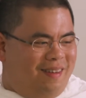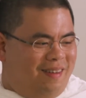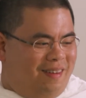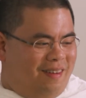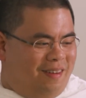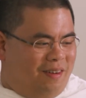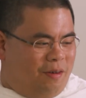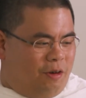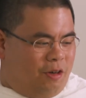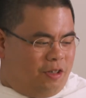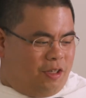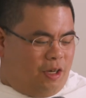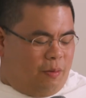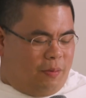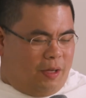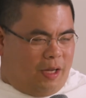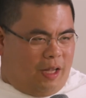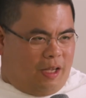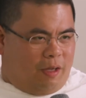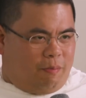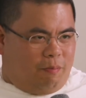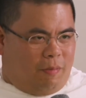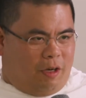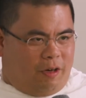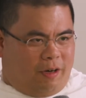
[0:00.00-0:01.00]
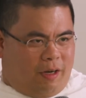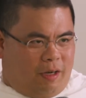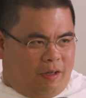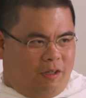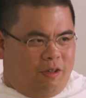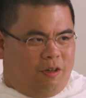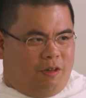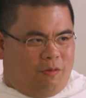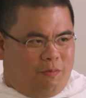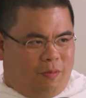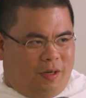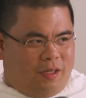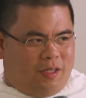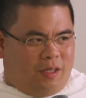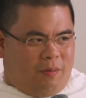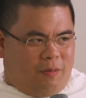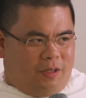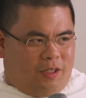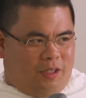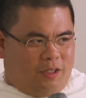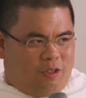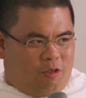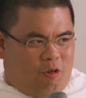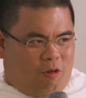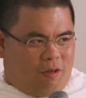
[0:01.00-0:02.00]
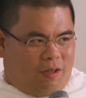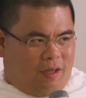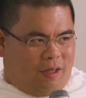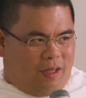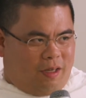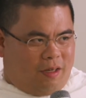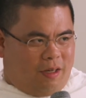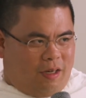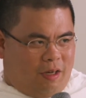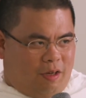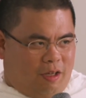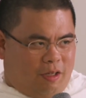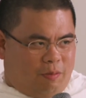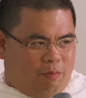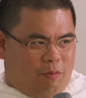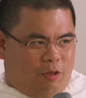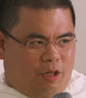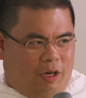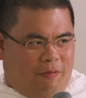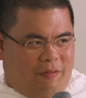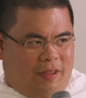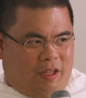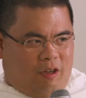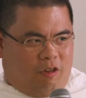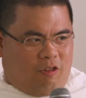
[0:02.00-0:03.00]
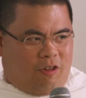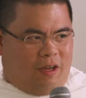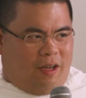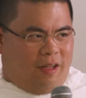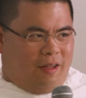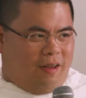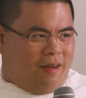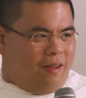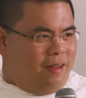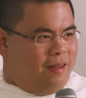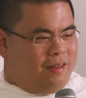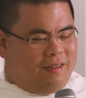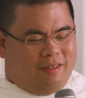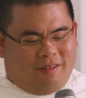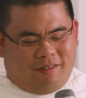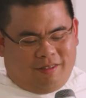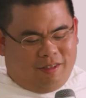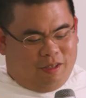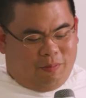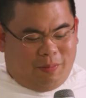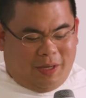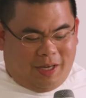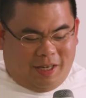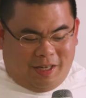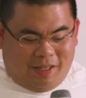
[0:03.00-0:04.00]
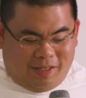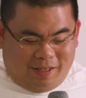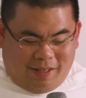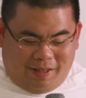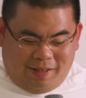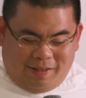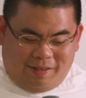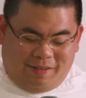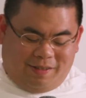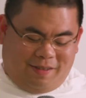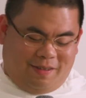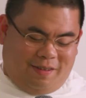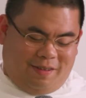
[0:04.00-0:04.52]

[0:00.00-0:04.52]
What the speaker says: Because I'll be like muttering, you know, when someone gets talked like that and they just put everything all together, it just doesn't make any sense.